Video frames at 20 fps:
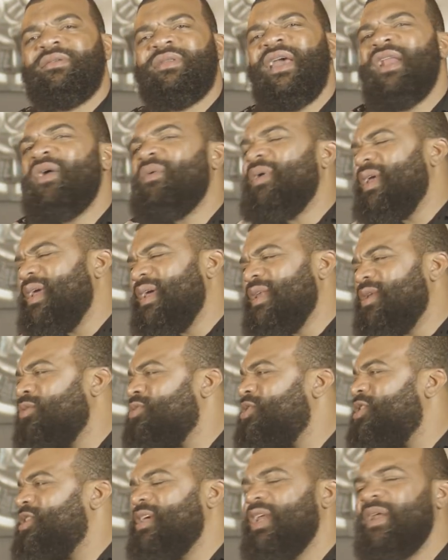they don't want to hear no
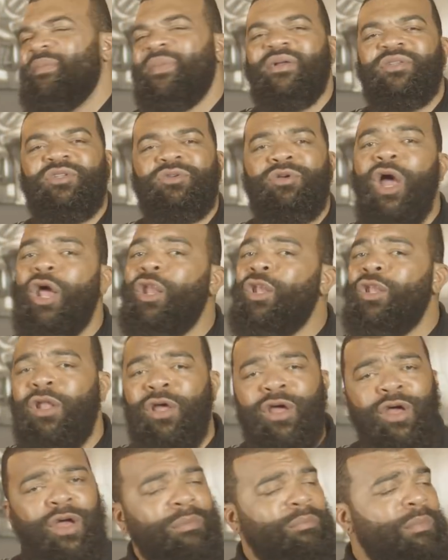shit about you. I
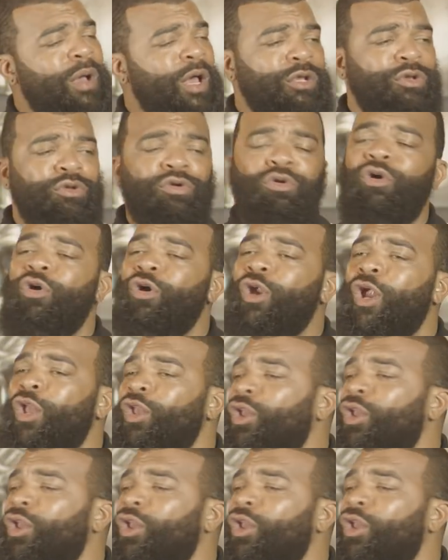love my daughter.